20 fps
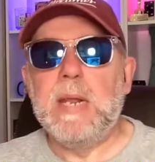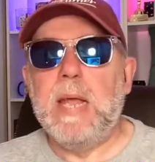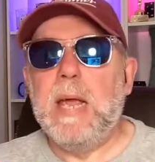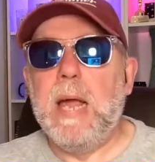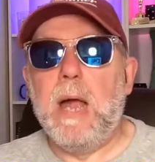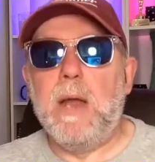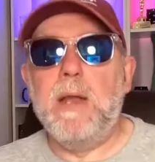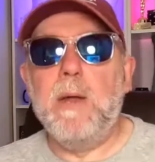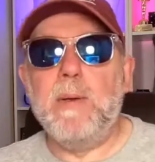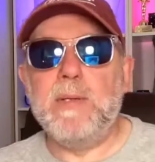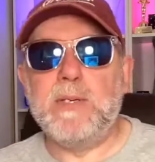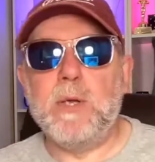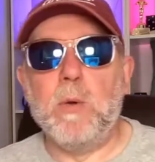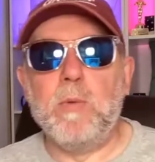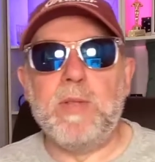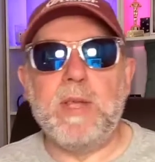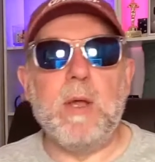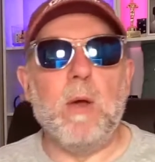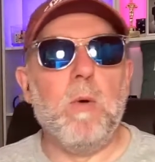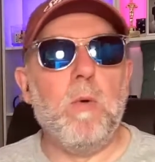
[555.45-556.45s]
I know it's called
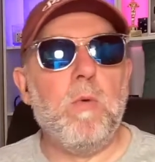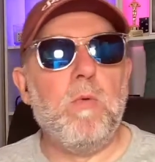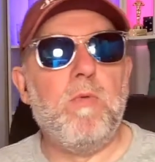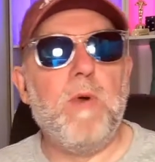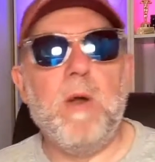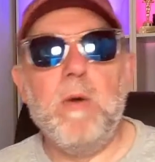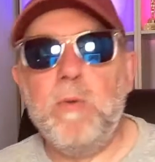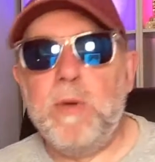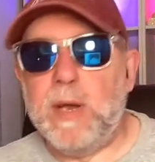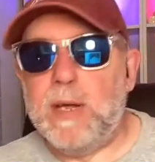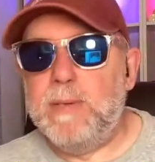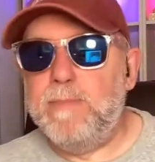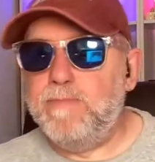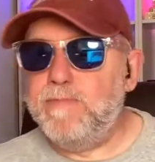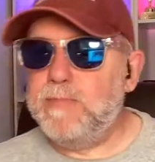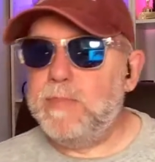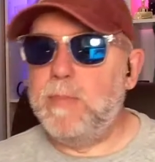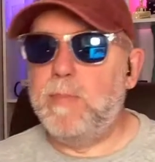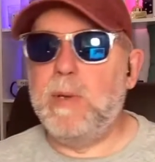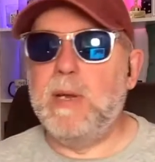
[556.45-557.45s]
the All-Roader,
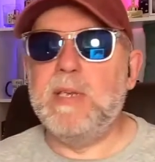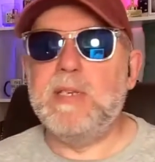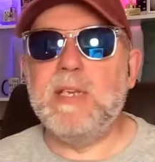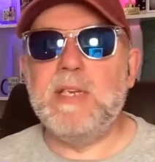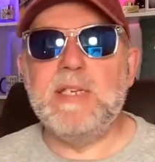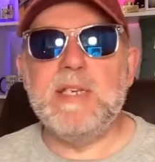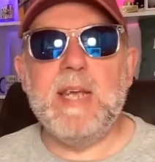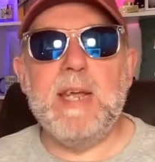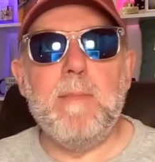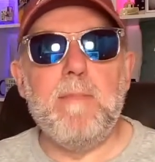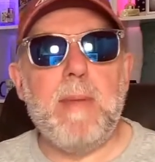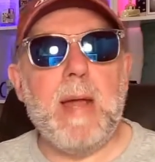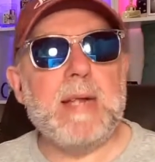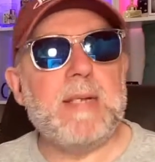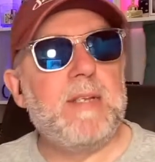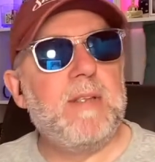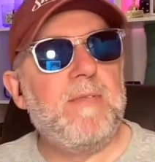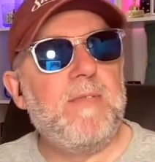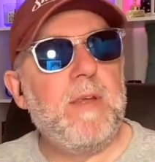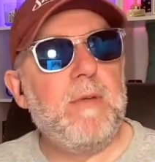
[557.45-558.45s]
but as they say in Back
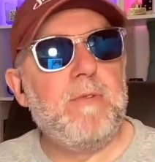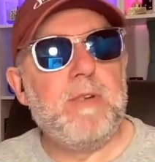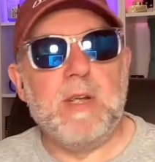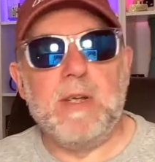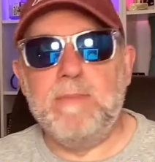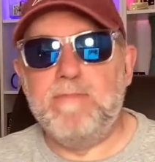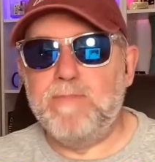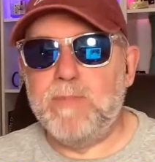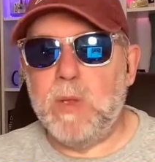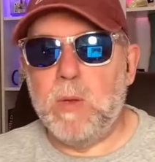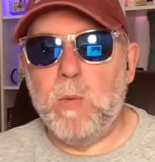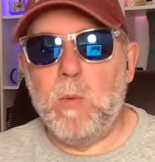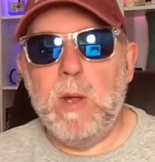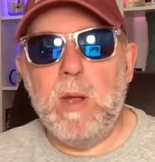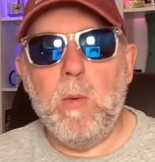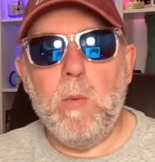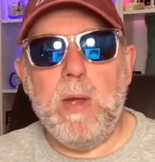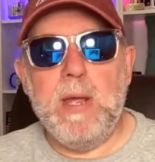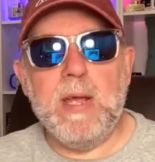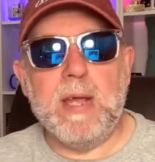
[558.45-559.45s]
to the Future,
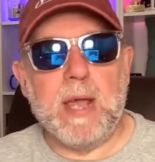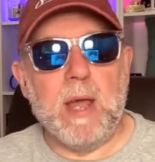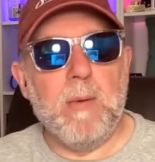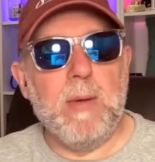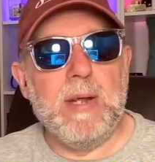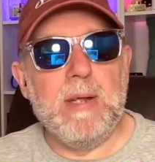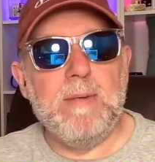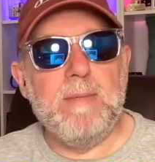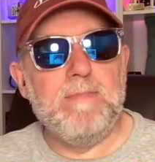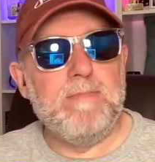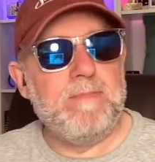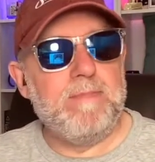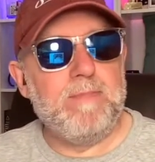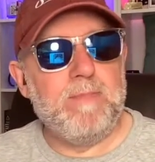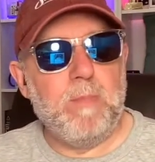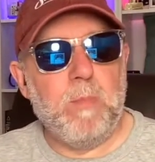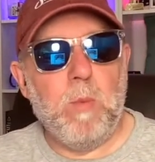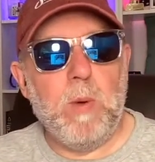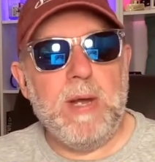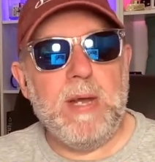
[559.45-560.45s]
where we're going,
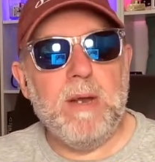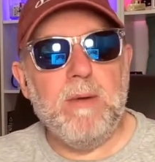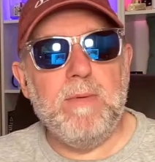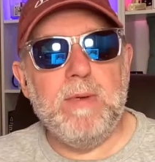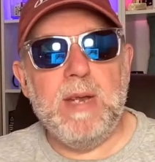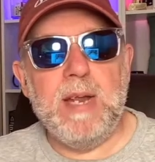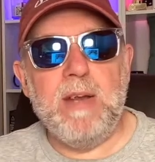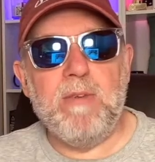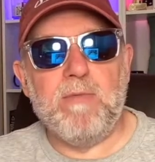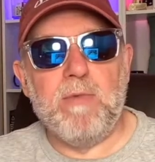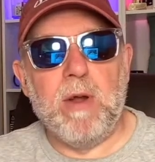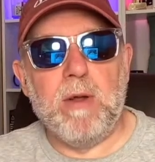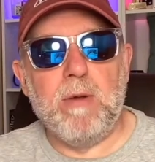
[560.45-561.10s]
we don't need